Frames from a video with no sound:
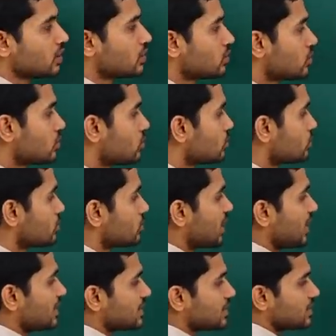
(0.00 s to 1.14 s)
So,
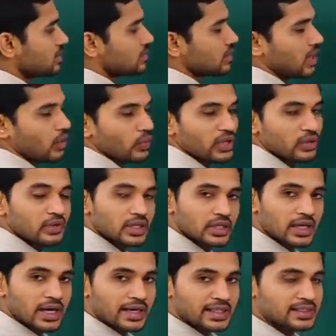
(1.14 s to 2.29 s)
that is how we will
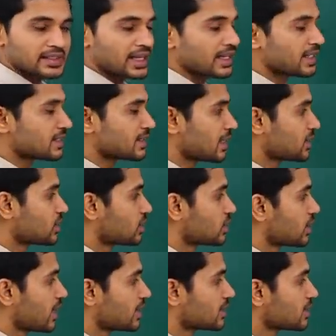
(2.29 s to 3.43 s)
be understanding such
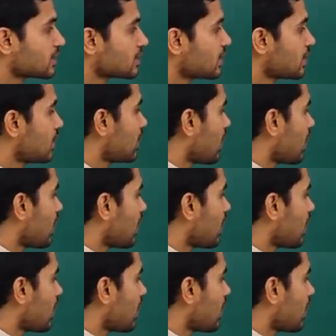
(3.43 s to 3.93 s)
cases